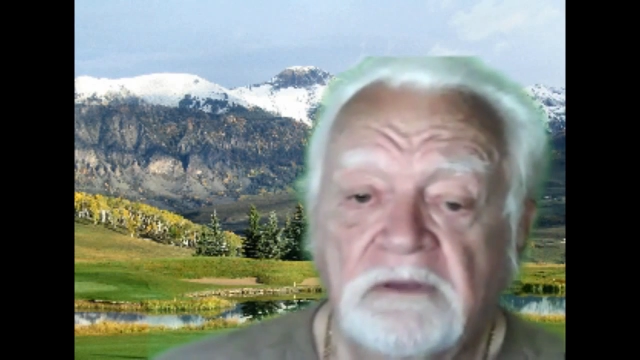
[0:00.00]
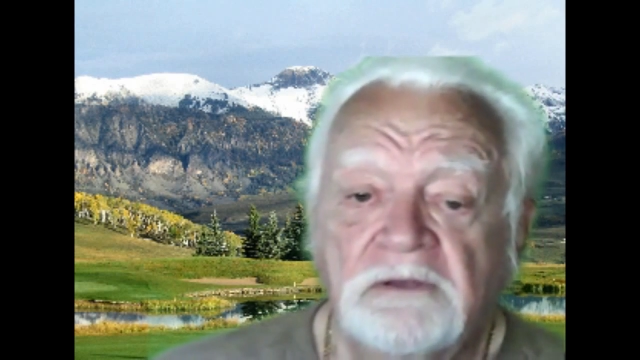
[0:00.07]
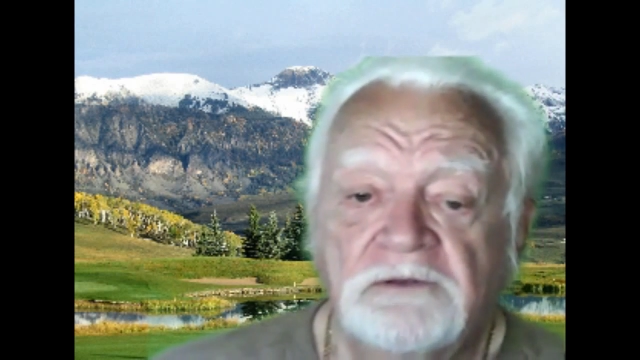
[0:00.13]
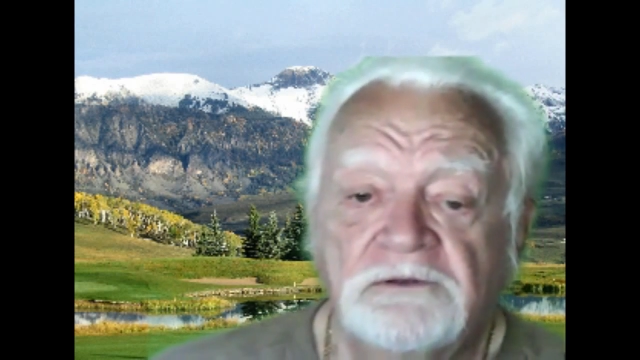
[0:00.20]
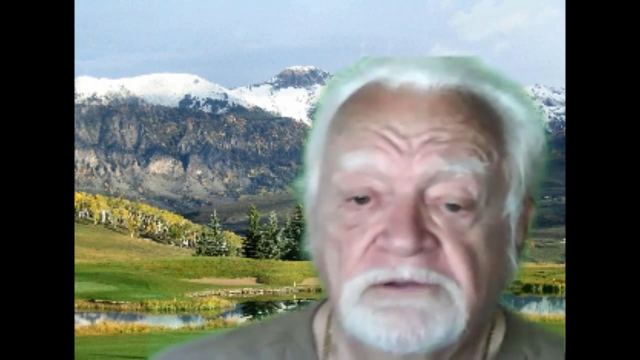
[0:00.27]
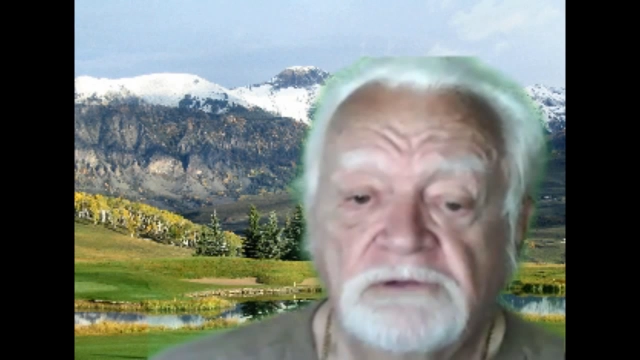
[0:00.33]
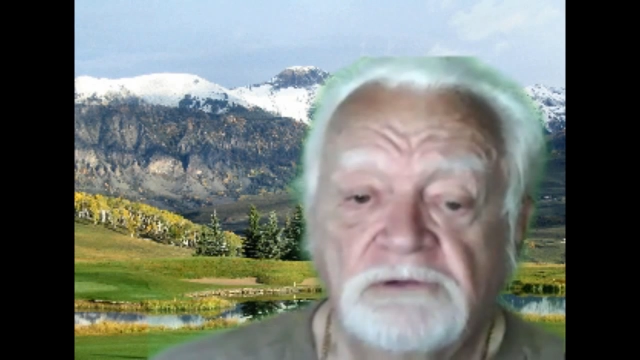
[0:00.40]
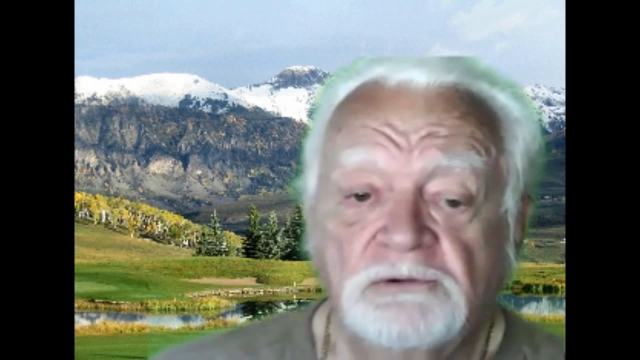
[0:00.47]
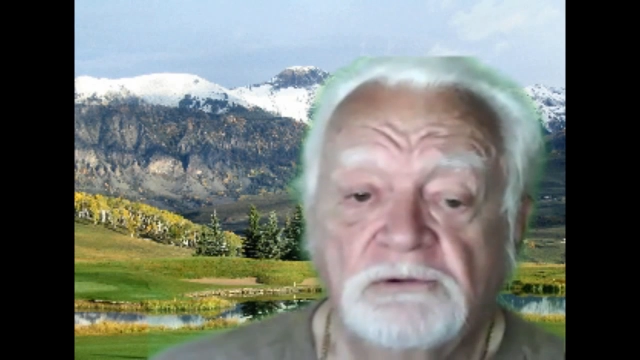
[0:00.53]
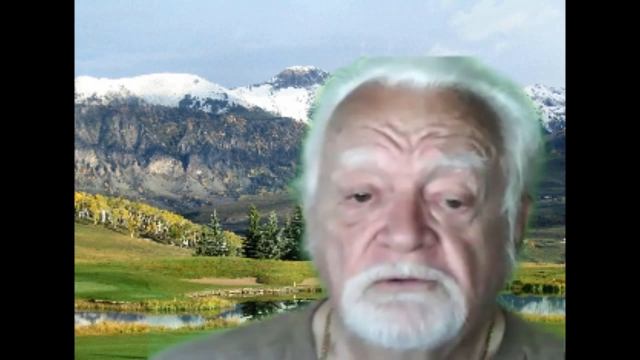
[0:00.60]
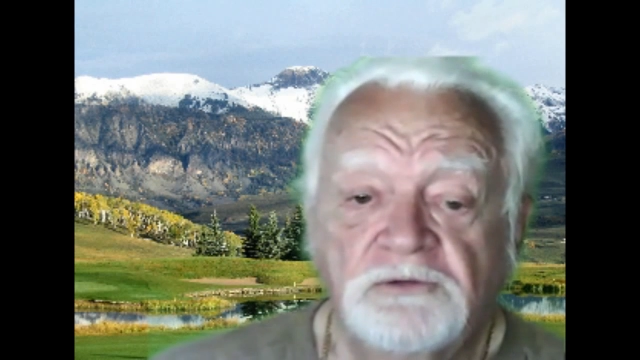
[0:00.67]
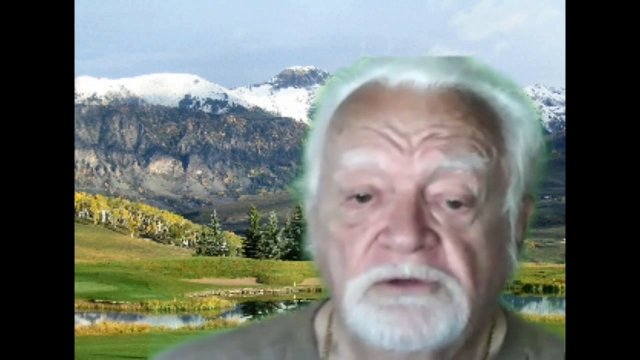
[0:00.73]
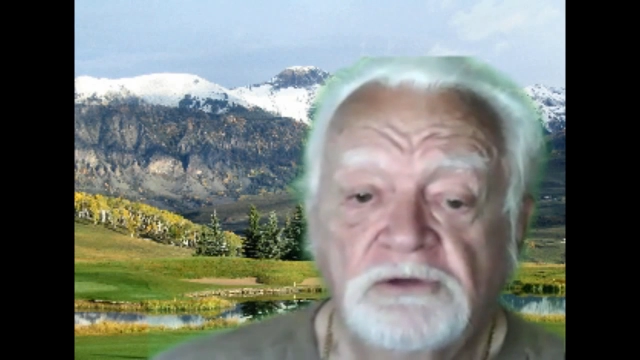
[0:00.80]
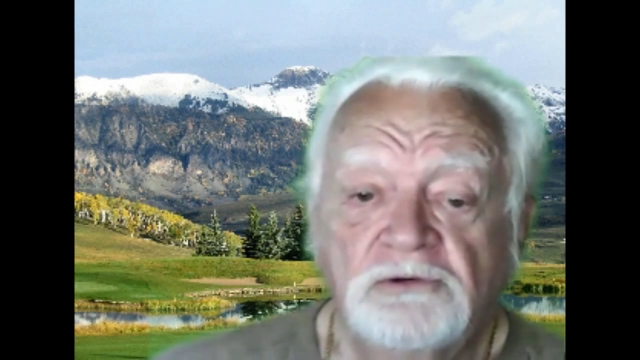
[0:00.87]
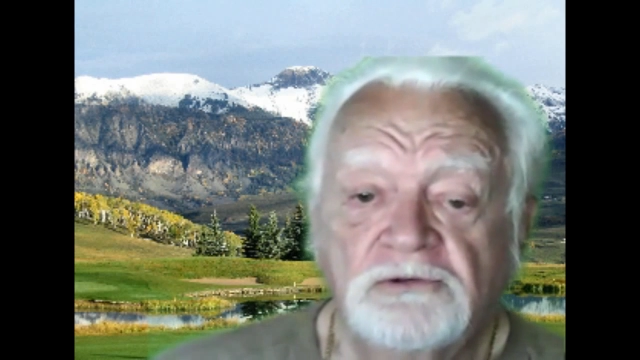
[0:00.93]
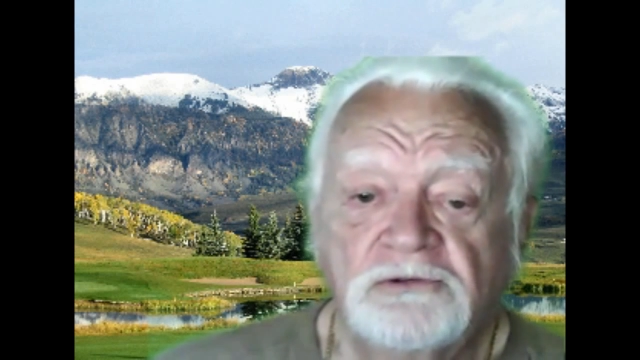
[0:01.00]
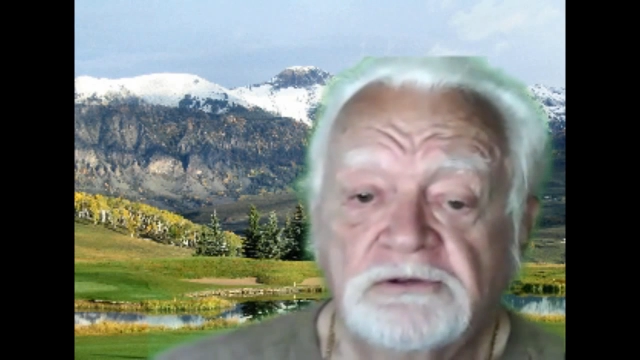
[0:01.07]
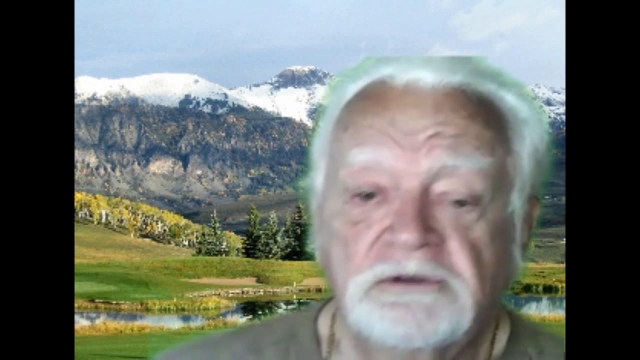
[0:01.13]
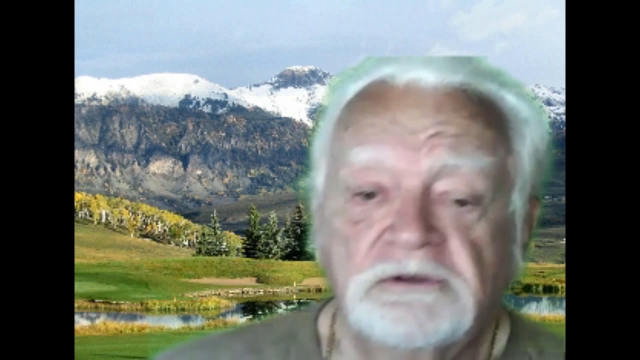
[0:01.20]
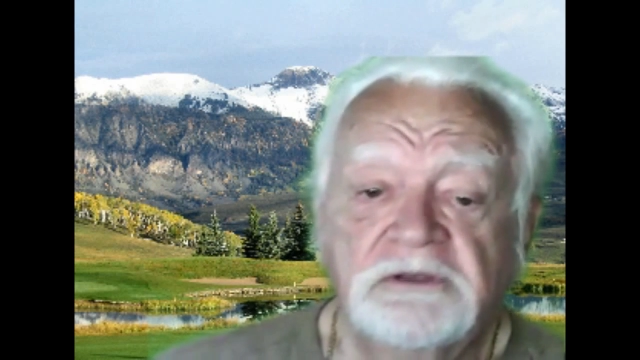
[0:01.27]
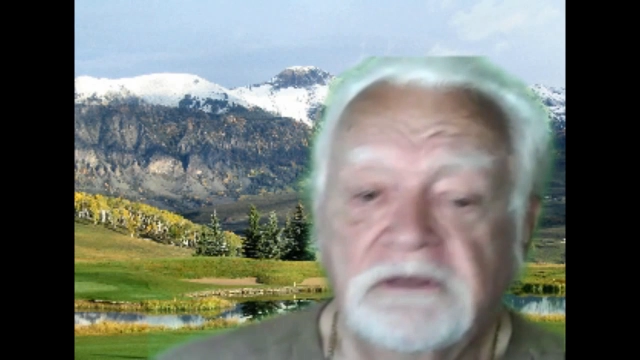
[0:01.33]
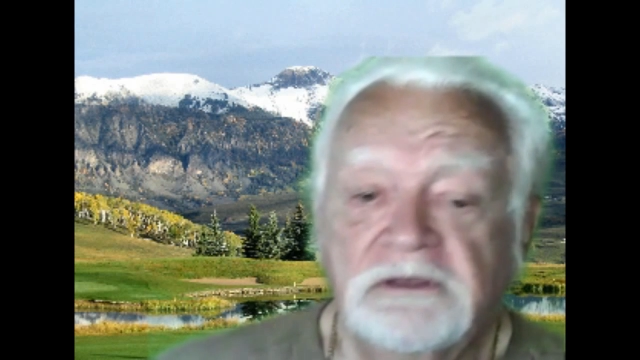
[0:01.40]
She refused,
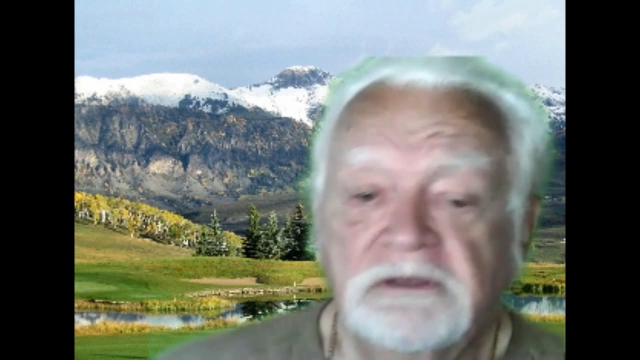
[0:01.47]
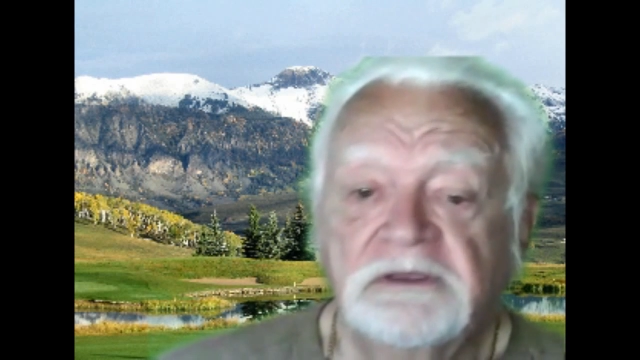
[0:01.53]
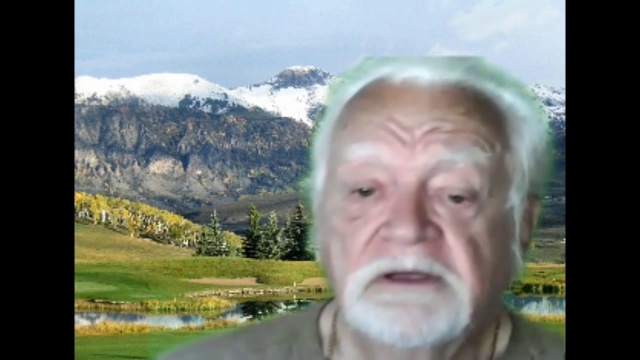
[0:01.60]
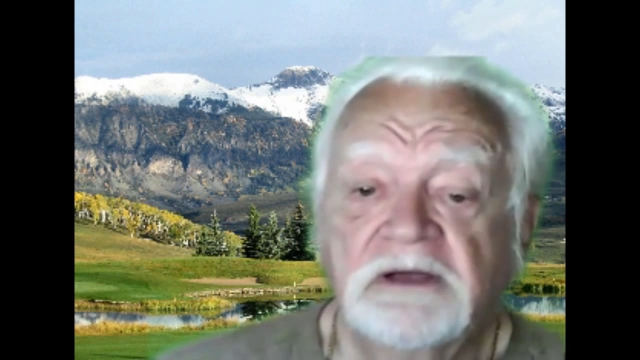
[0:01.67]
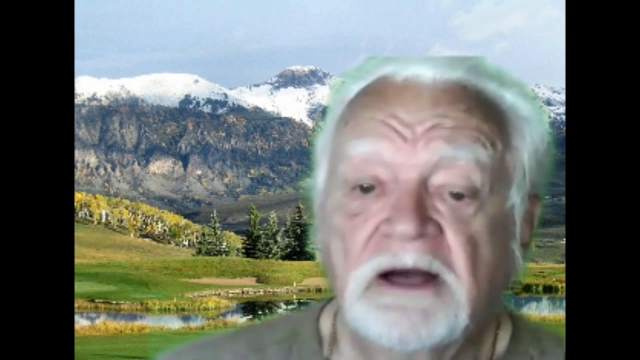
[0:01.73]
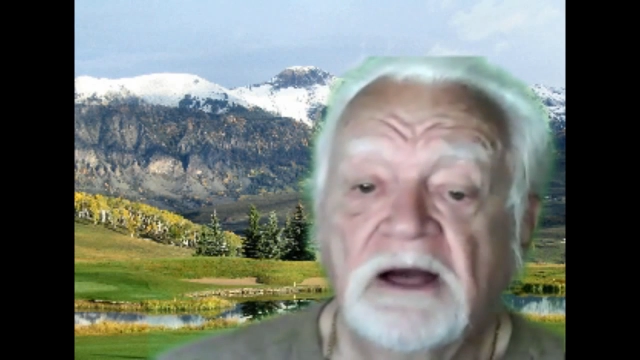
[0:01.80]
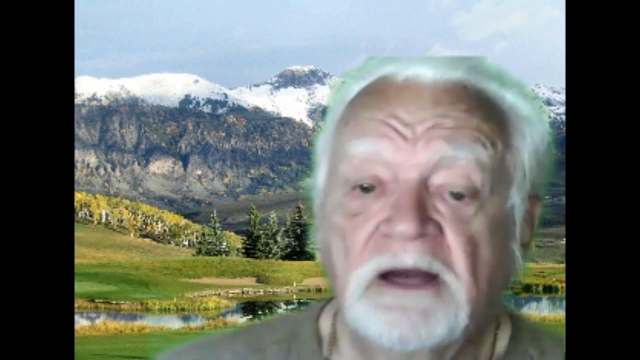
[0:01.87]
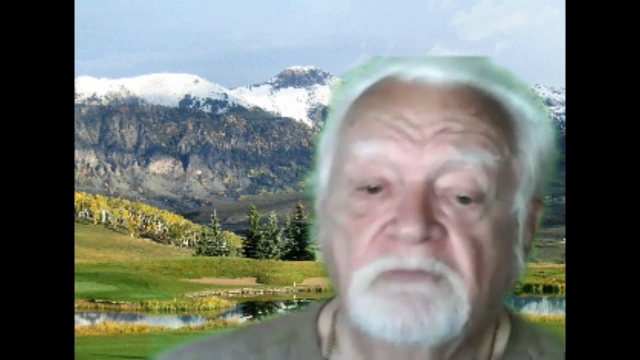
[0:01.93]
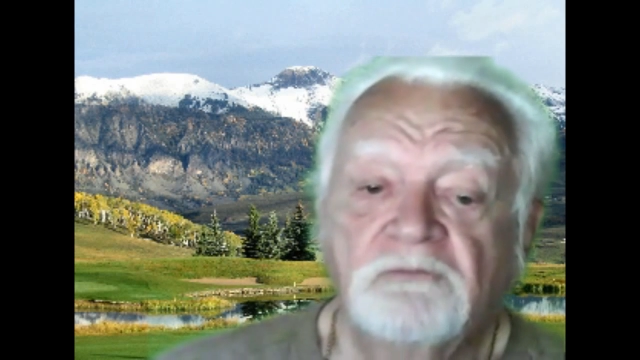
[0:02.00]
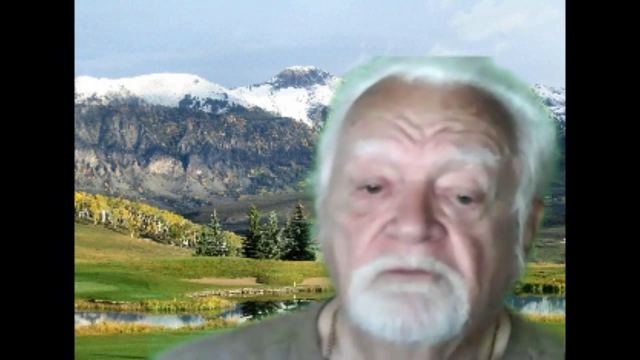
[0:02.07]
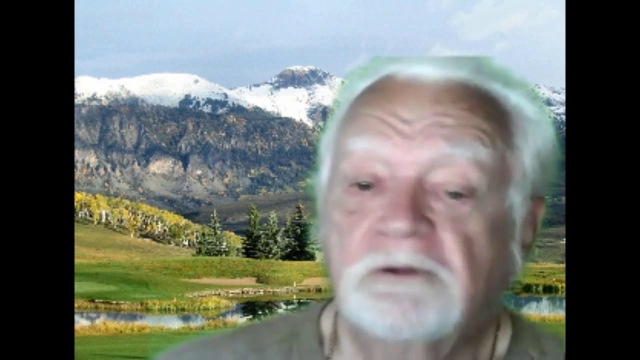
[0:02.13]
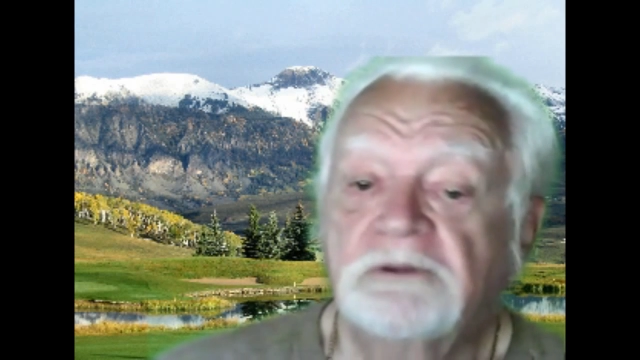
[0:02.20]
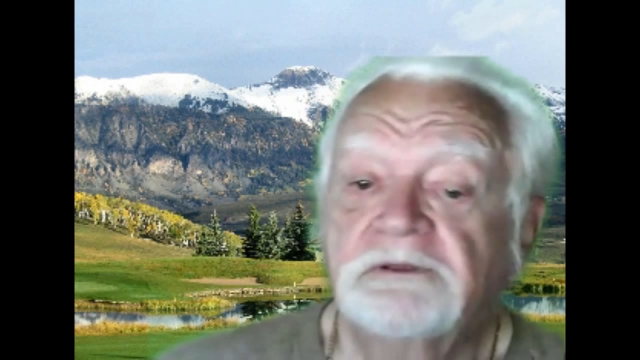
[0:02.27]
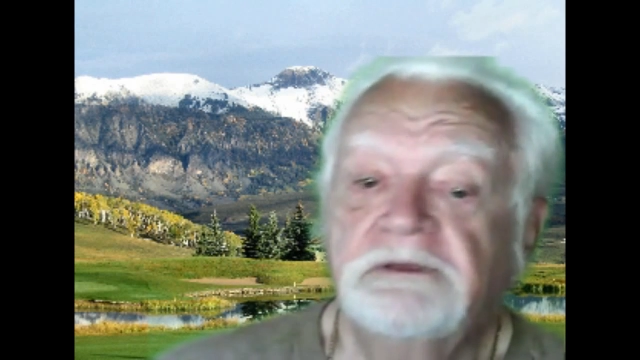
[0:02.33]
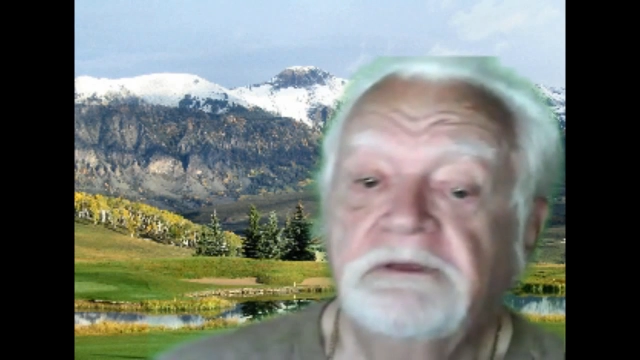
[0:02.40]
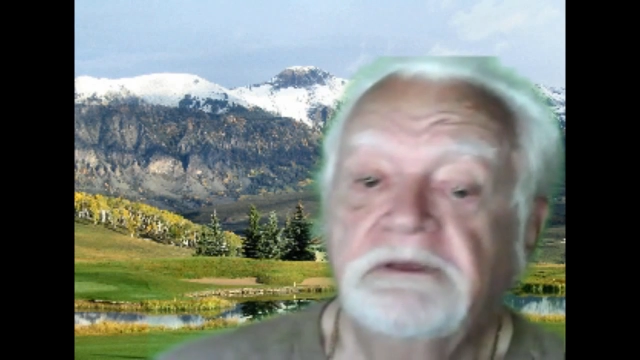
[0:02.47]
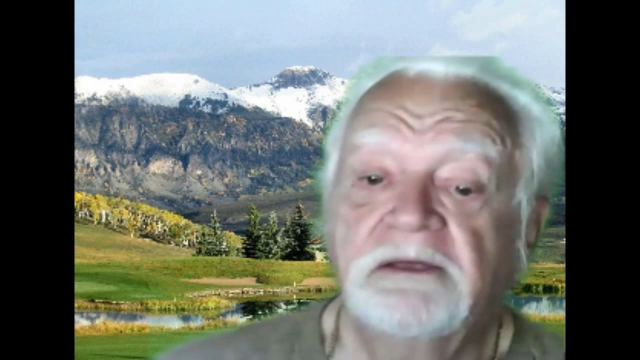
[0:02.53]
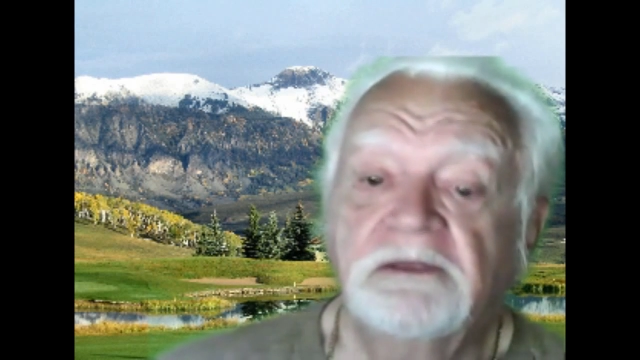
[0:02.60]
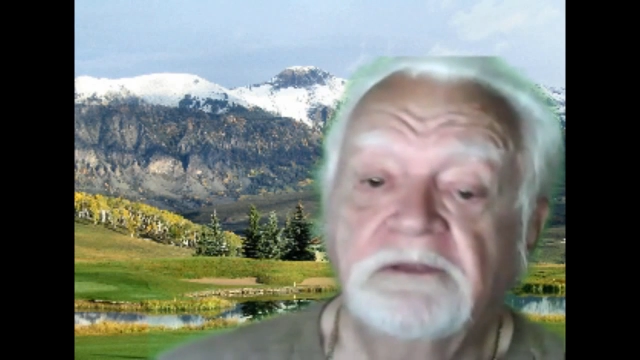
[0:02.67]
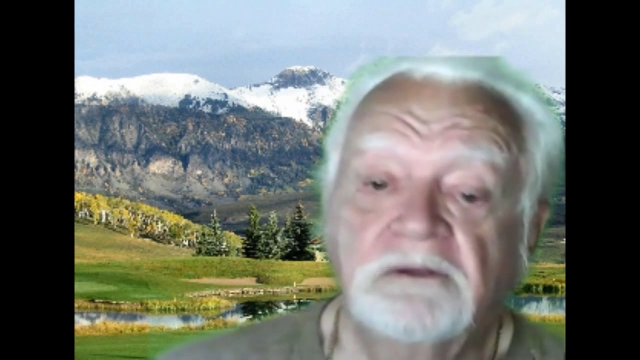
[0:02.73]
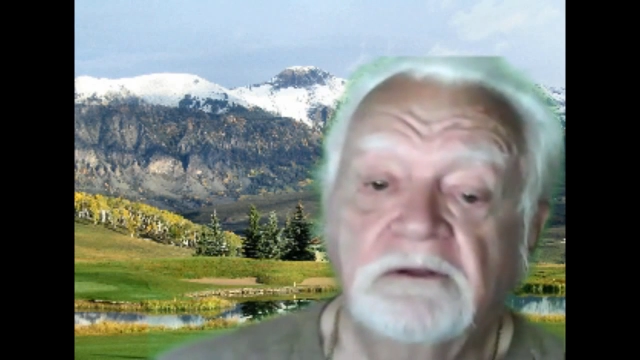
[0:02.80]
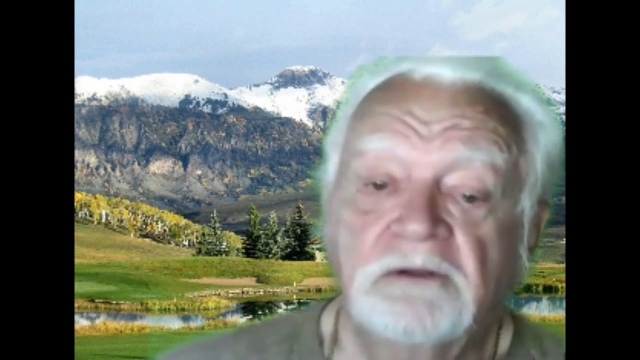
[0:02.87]
and then the cop felt he
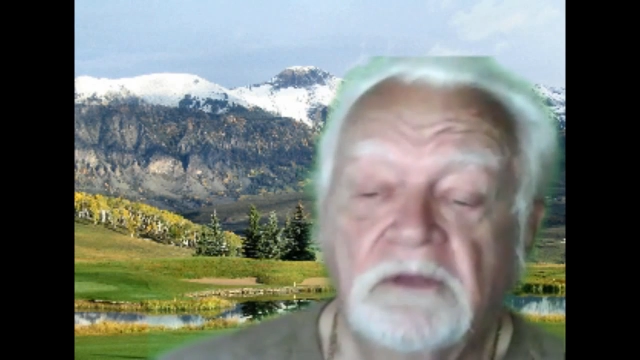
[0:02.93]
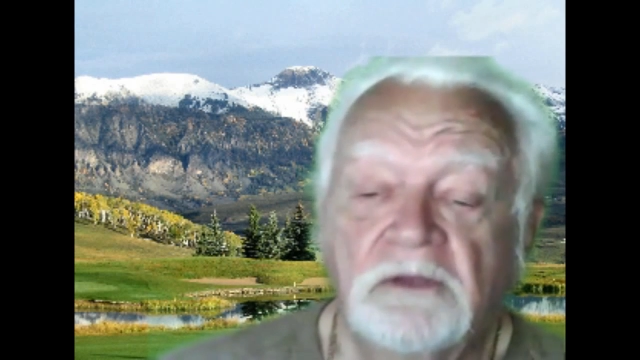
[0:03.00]
had to